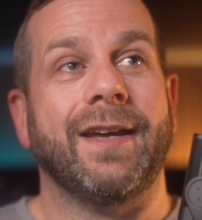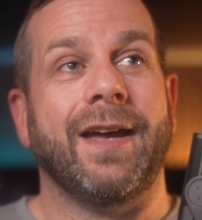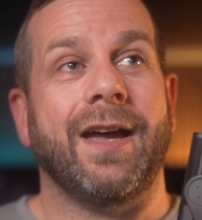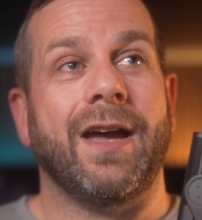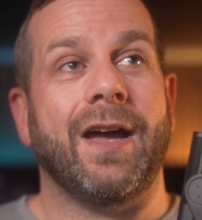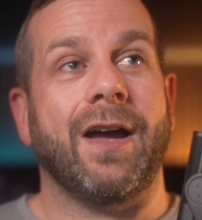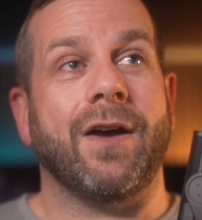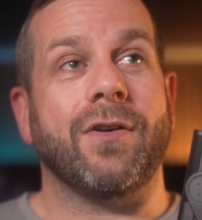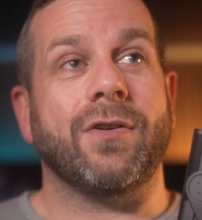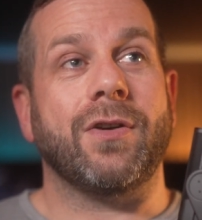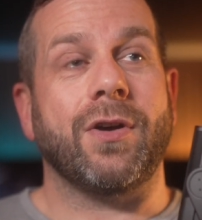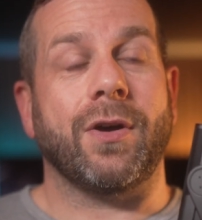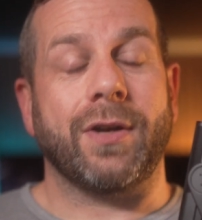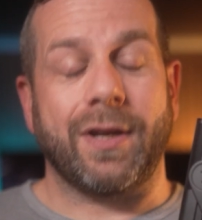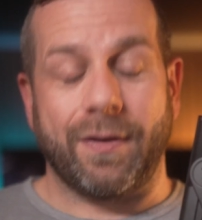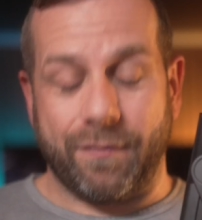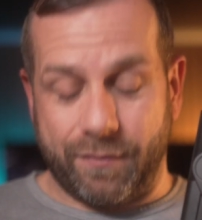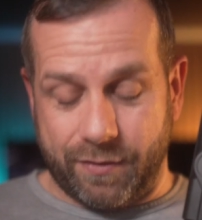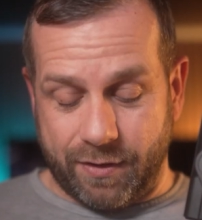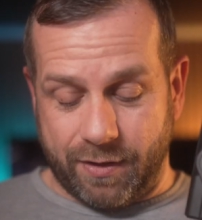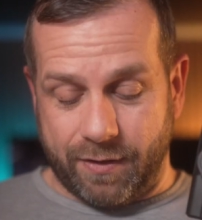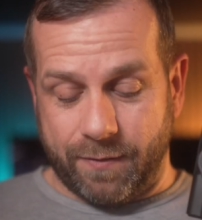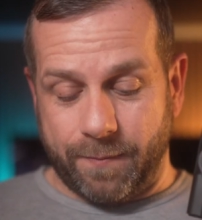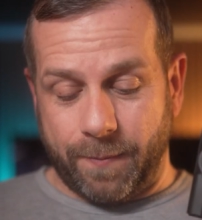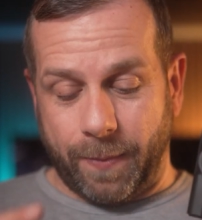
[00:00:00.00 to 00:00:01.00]
Oh god,
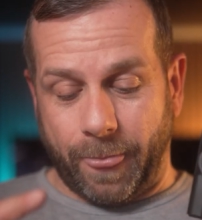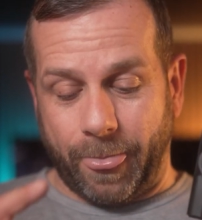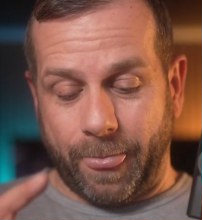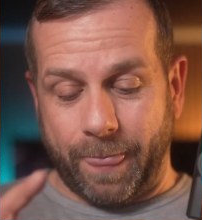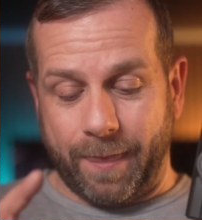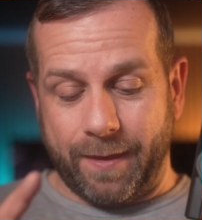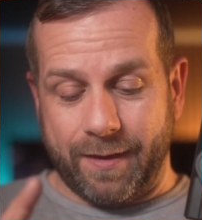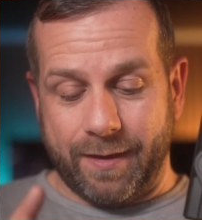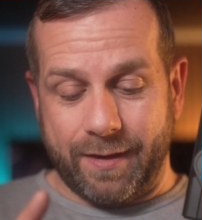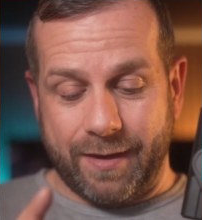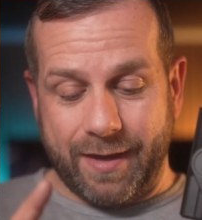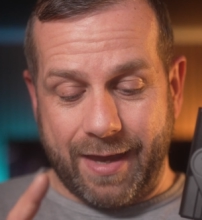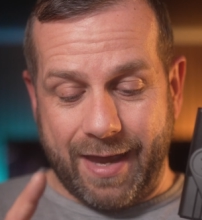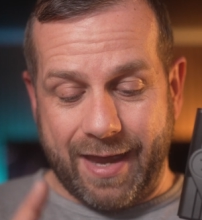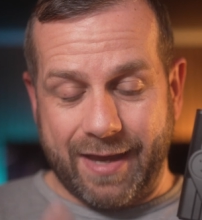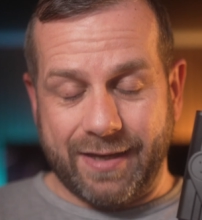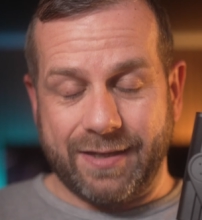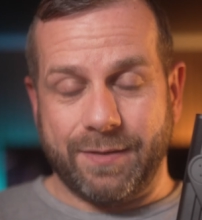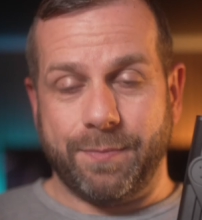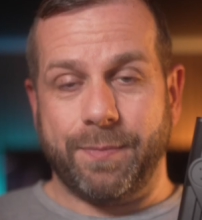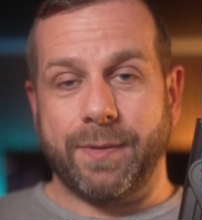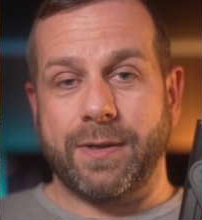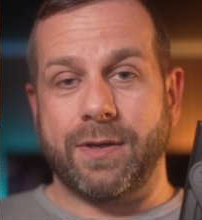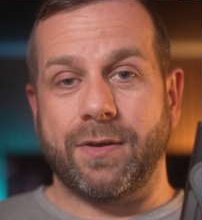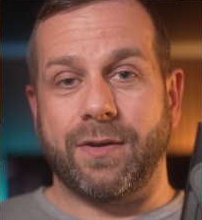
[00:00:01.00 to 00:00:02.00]
I've got
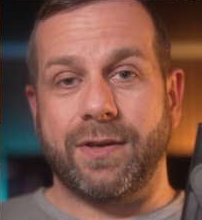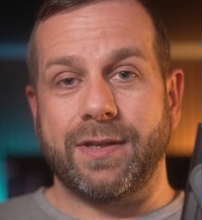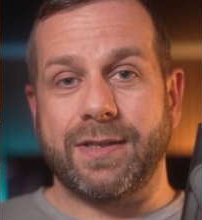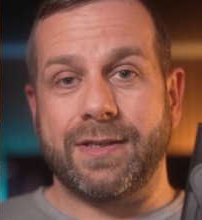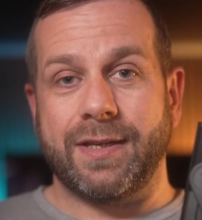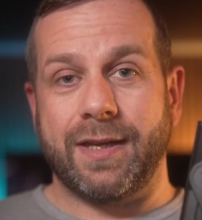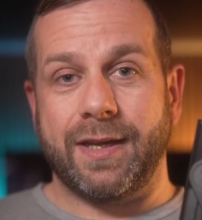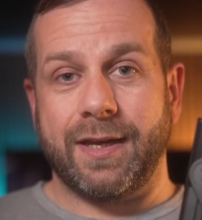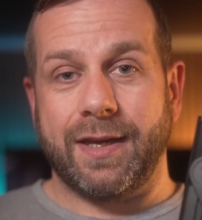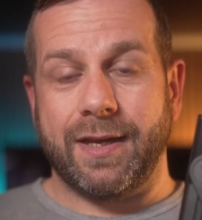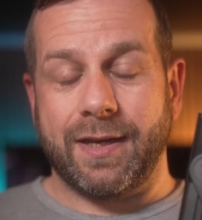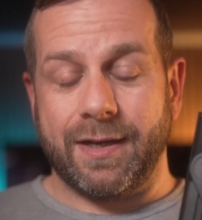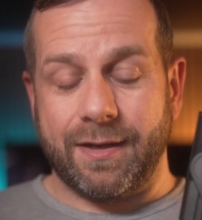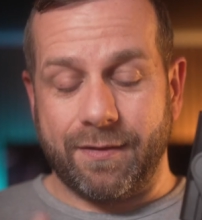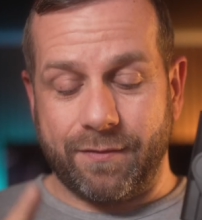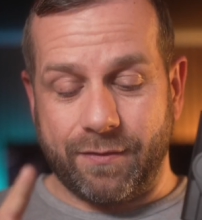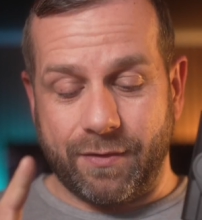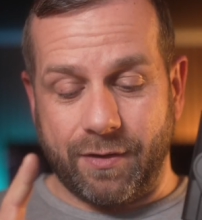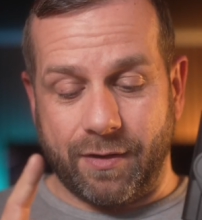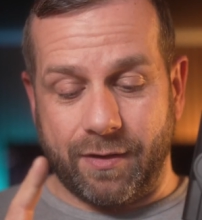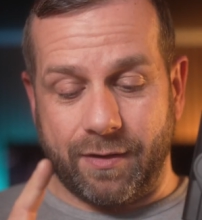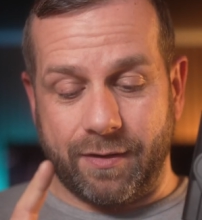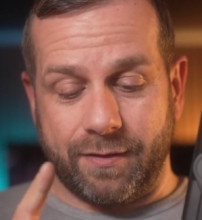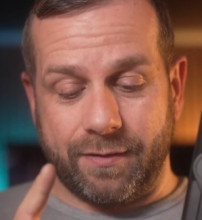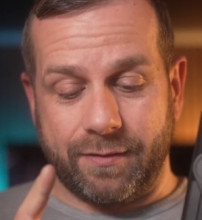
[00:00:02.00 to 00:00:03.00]
SB19, I've
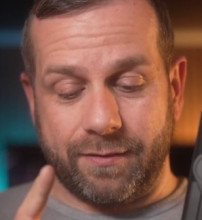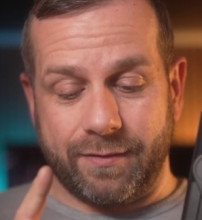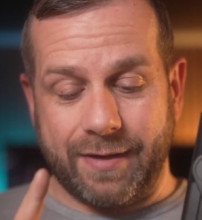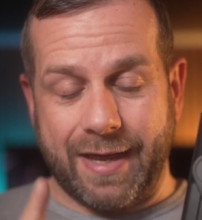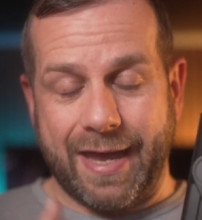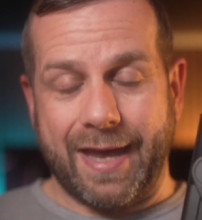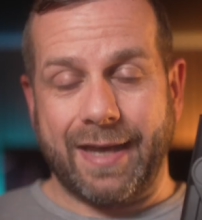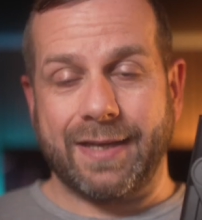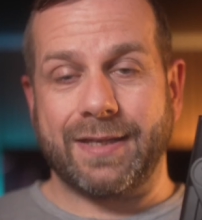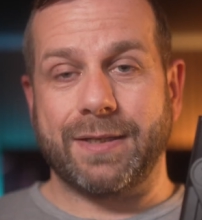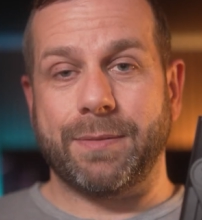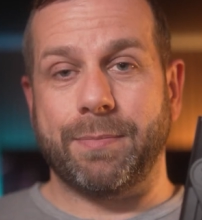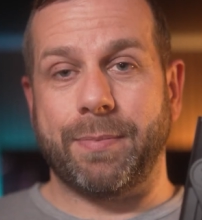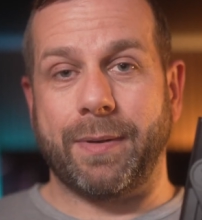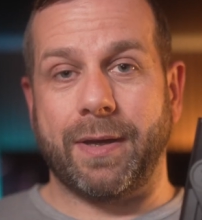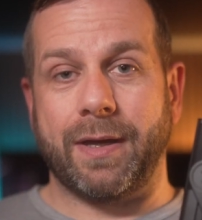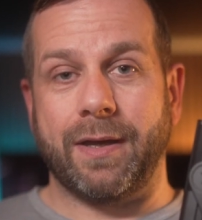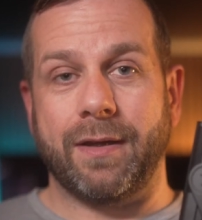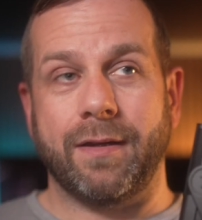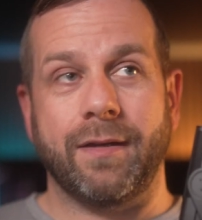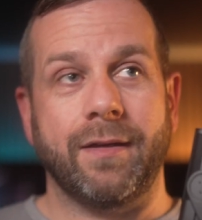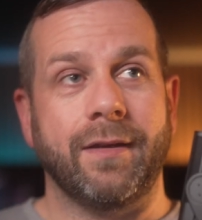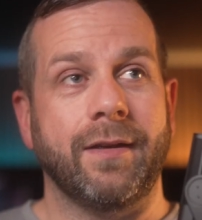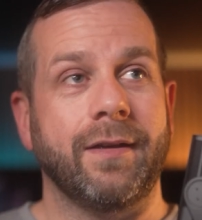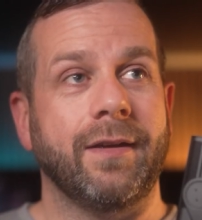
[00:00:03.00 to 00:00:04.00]
got
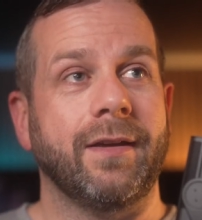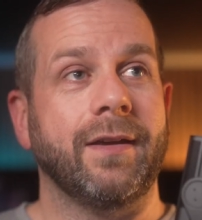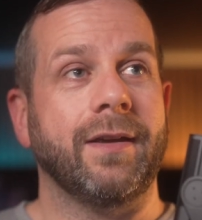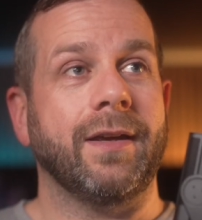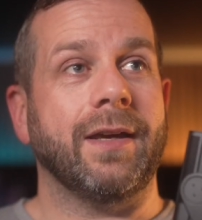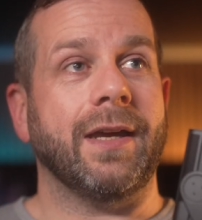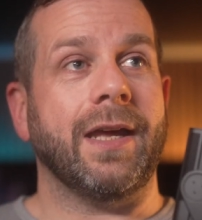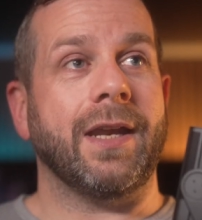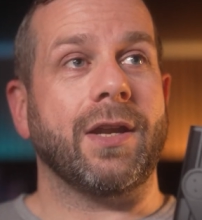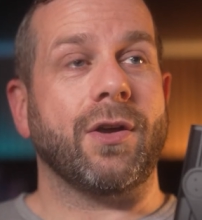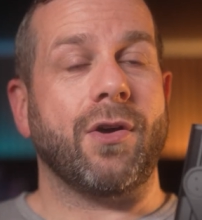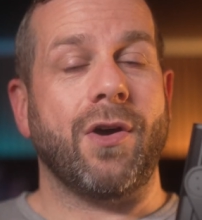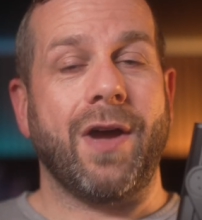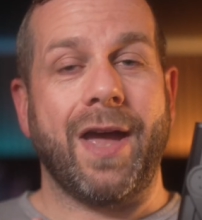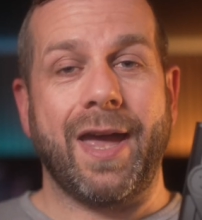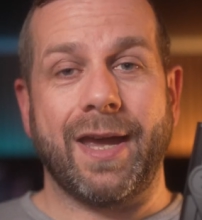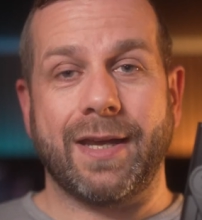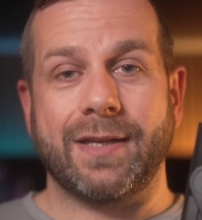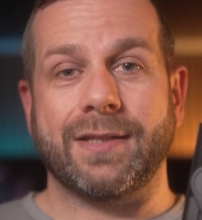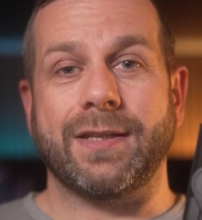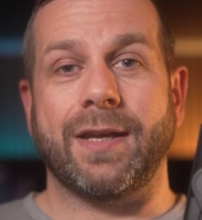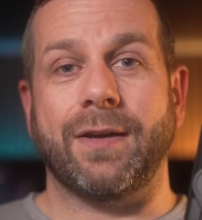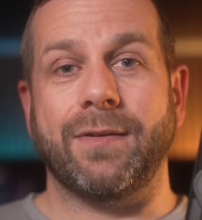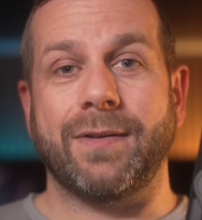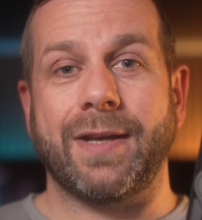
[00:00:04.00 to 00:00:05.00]
Esper, and I've got
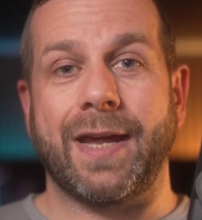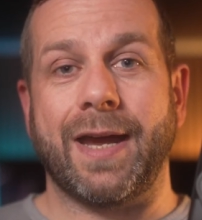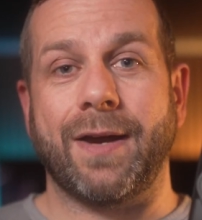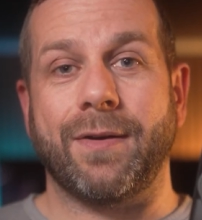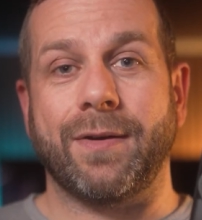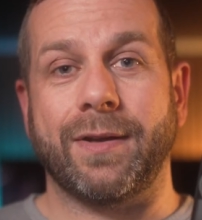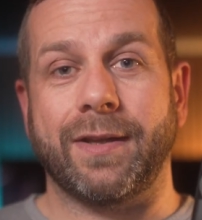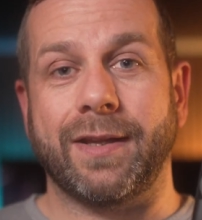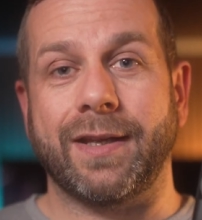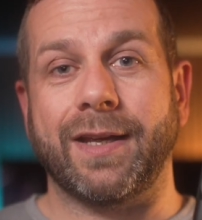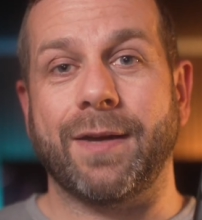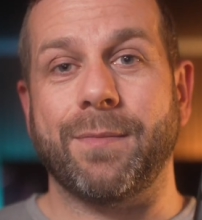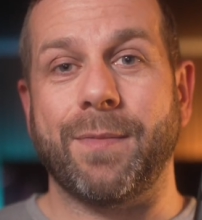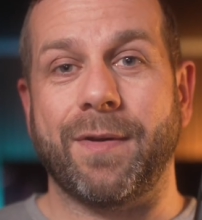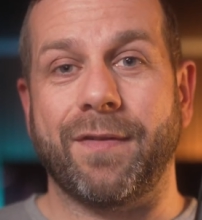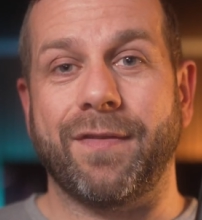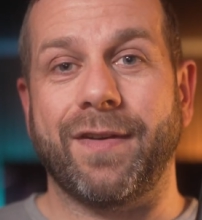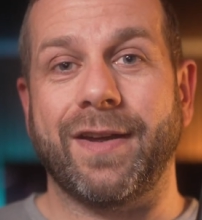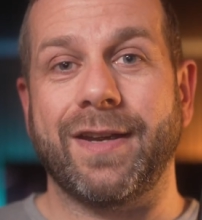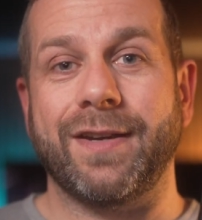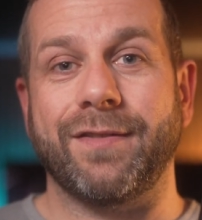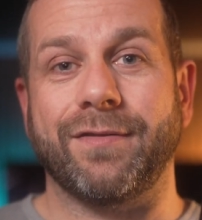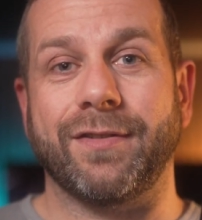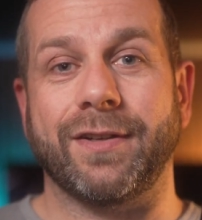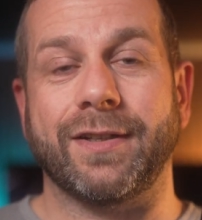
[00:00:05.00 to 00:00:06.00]
EXO now. I think are my
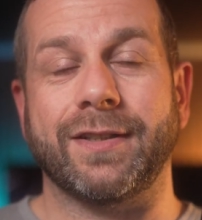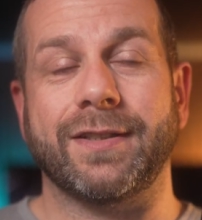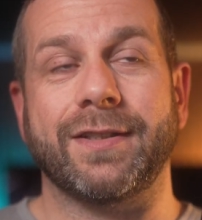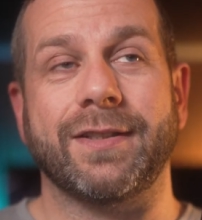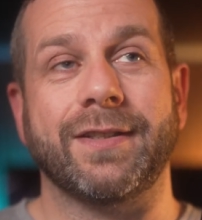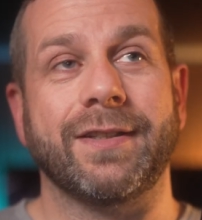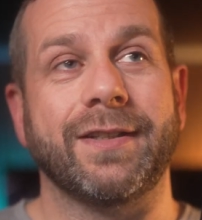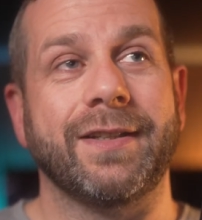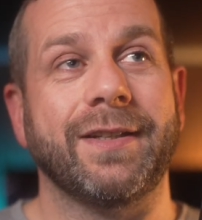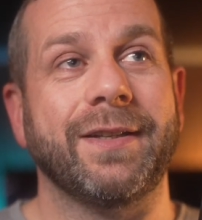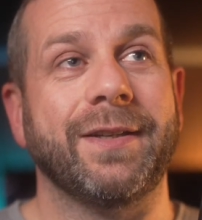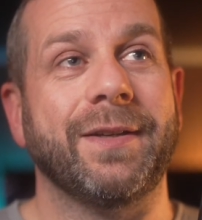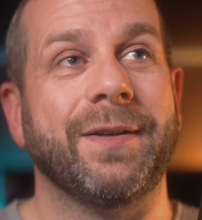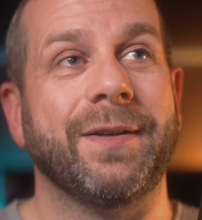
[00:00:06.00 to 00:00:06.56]
favorites.